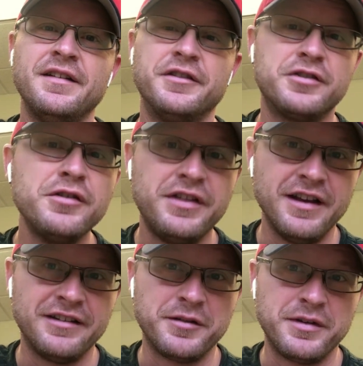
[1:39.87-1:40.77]
The truth
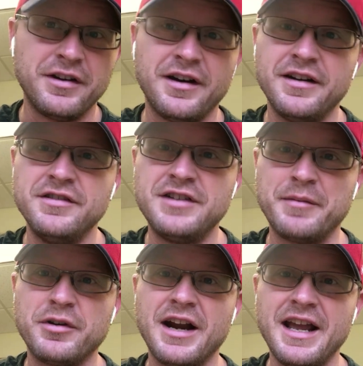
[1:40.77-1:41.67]
is, as we saw in
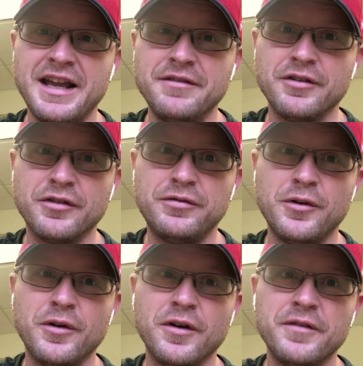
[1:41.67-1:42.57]
chapter 8, verse
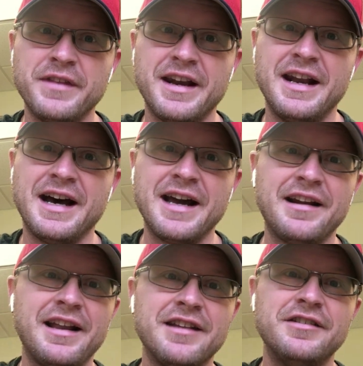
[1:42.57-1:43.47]
4, that an
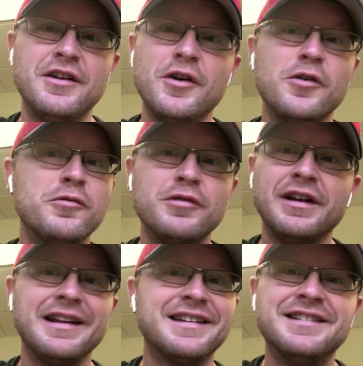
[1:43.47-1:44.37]
idol has no
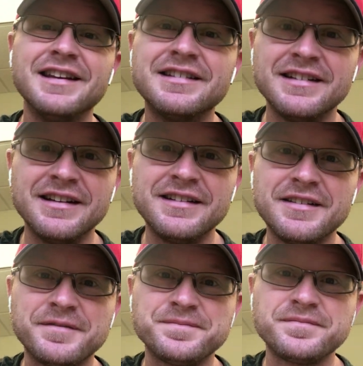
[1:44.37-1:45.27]
real
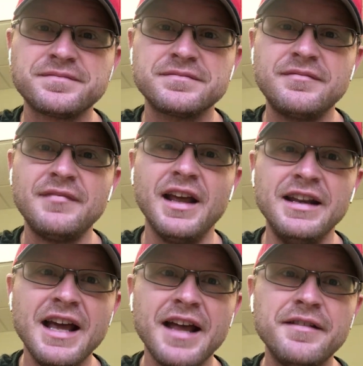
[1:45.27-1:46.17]
existence.
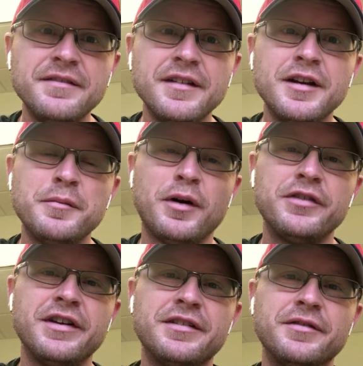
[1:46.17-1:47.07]
Yet, Paul
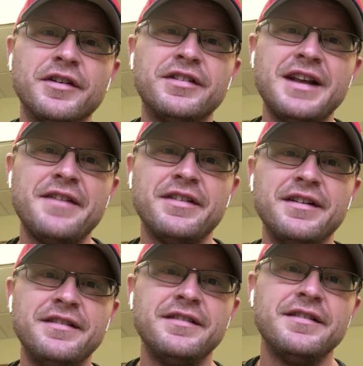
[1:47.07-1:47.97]
says in verse
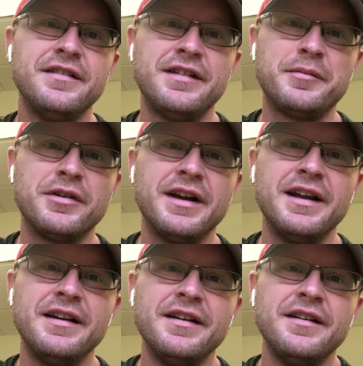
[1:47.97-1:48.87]
7, chapter 8,